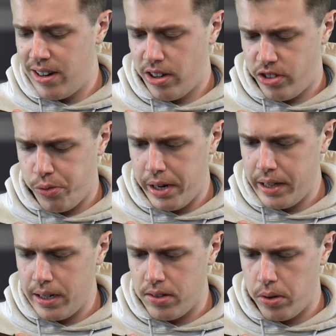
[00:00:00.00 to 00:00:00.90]
in
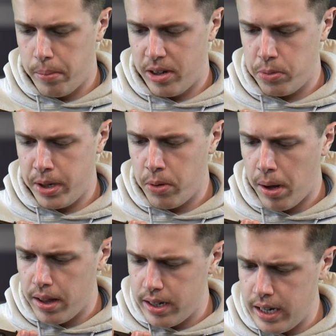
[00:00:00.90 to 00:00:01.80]
Australia, so it must be
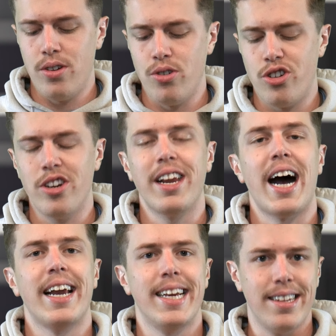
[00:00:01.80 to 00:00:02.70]
quality. You should
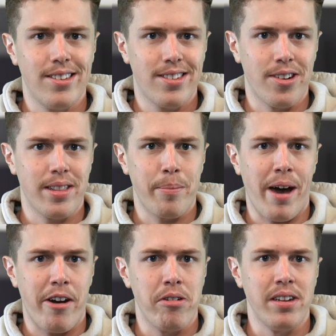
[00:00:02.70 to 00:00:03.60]
not insert the
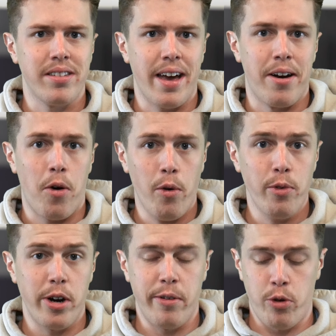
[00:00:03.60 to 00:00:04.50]
batteries at
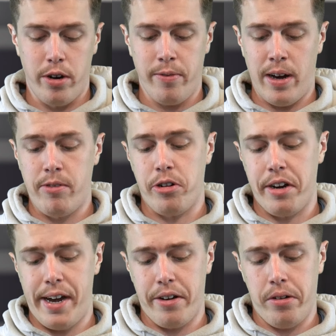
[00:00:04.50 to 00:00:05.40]
over a
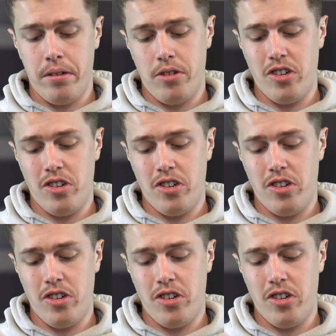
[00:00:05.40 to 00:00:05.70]
45-degree angle.